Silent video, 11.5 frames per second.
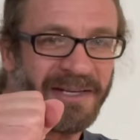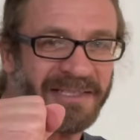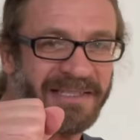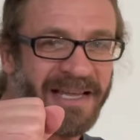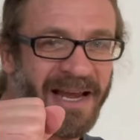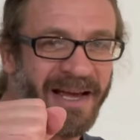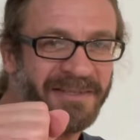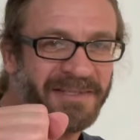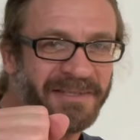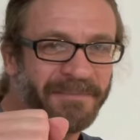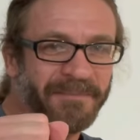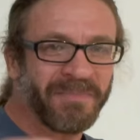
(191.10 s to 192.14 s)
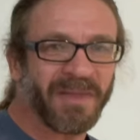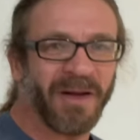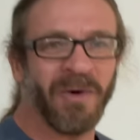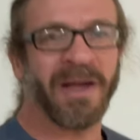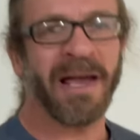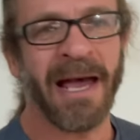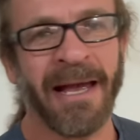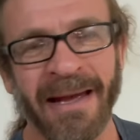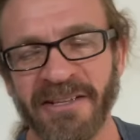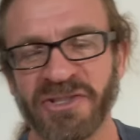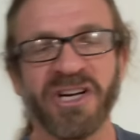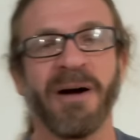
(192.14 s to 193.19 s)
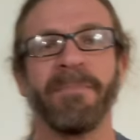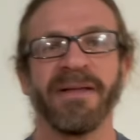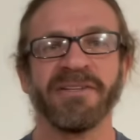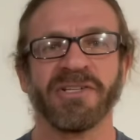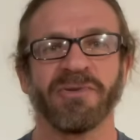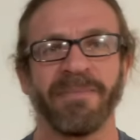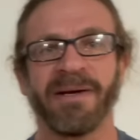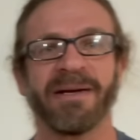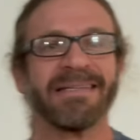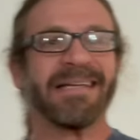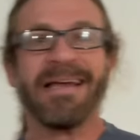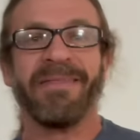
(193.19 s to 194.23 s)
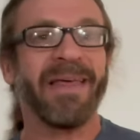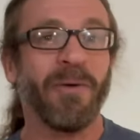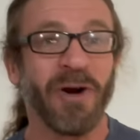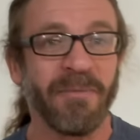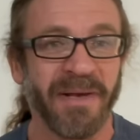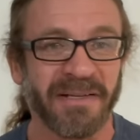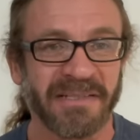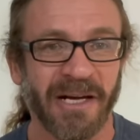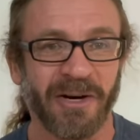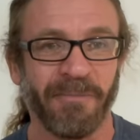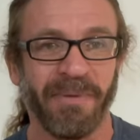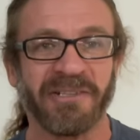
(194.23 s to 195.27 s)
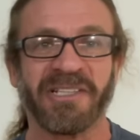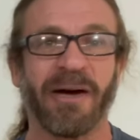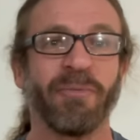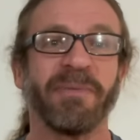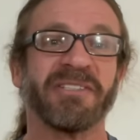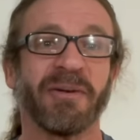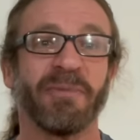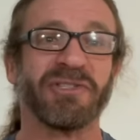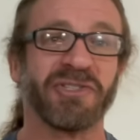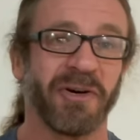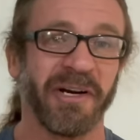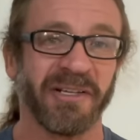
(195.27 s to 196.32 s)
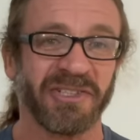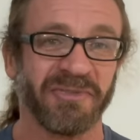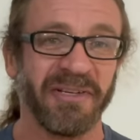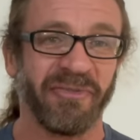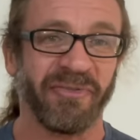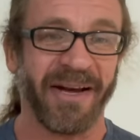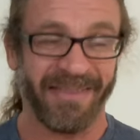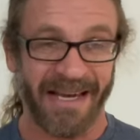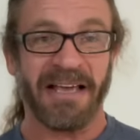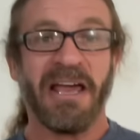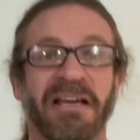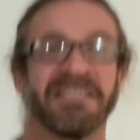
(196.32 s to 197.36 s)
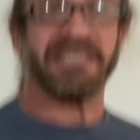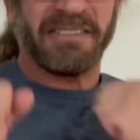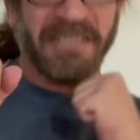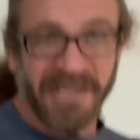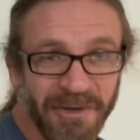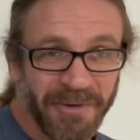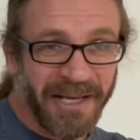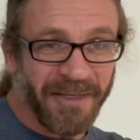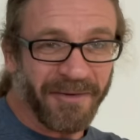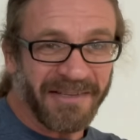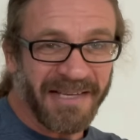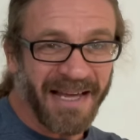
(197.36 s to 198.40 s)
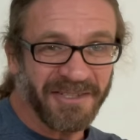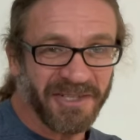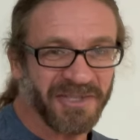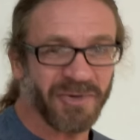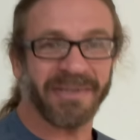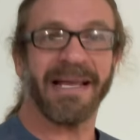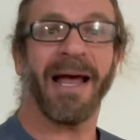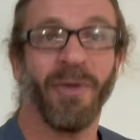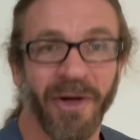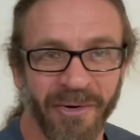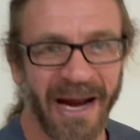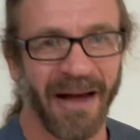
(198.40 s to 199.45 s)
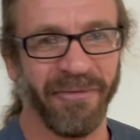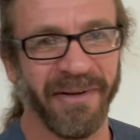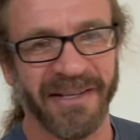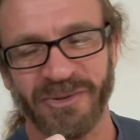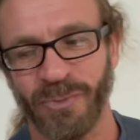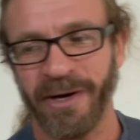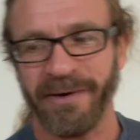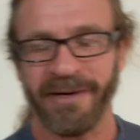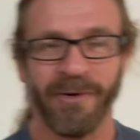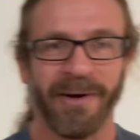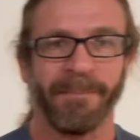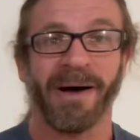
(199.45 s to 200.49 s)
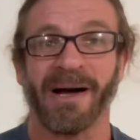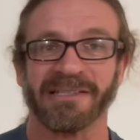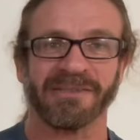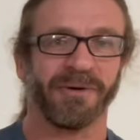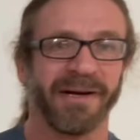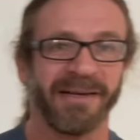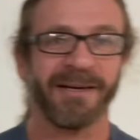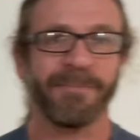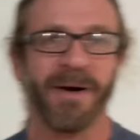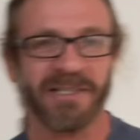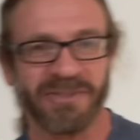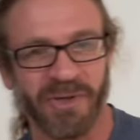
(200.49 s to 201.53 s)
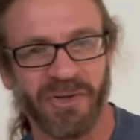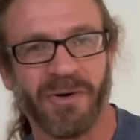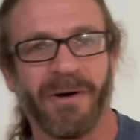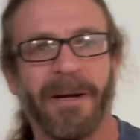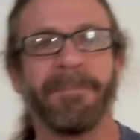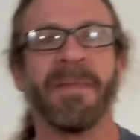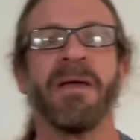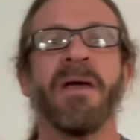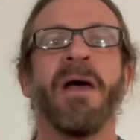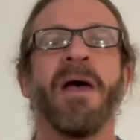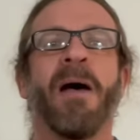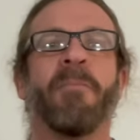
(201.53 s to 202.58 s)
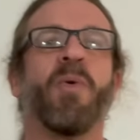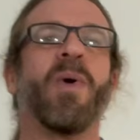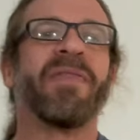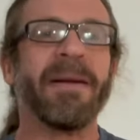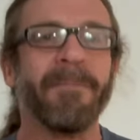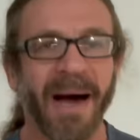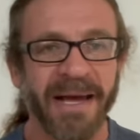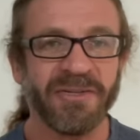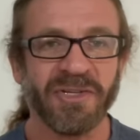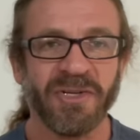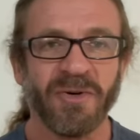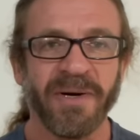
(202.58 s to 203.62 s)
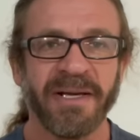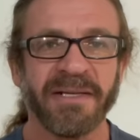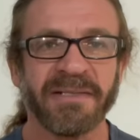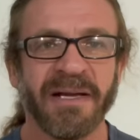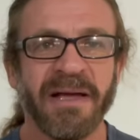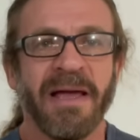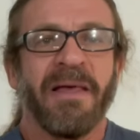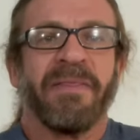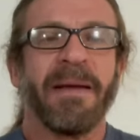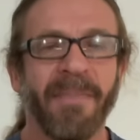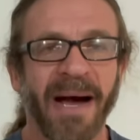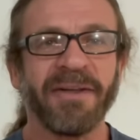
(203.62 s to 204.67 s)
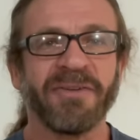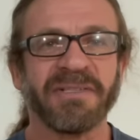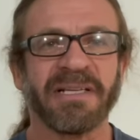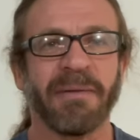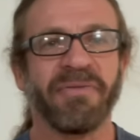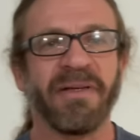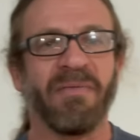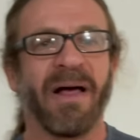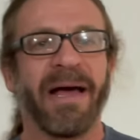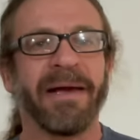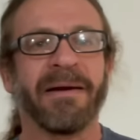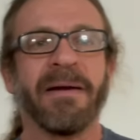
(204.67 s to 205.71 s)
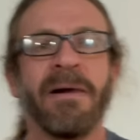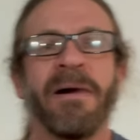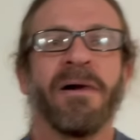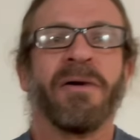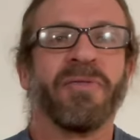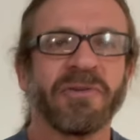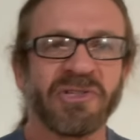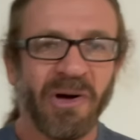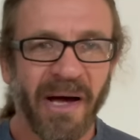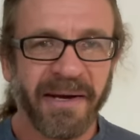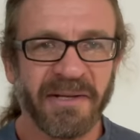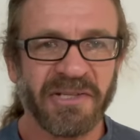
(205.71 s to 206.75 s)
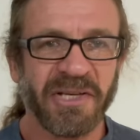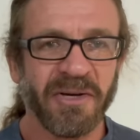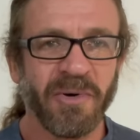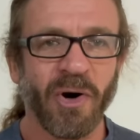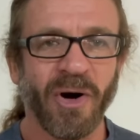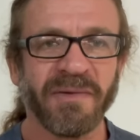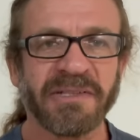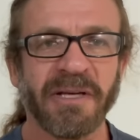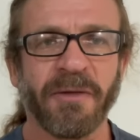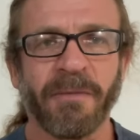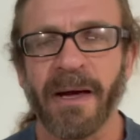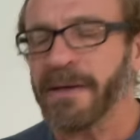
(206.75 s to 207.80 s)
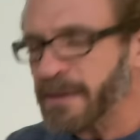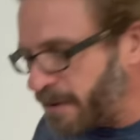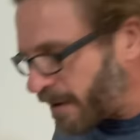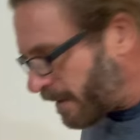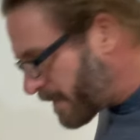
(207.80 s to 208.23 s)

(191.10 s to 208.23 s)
stance, okay, and jump into it, because that wouldn't be a sucker punch. That would be someone starting a street fight, like signaling their intentions, or telegraphing is what, you know, a boxer or a kickboxer would call it. But what they might do is, they might do something like, they're talking to you and all of a sudden they're like, oh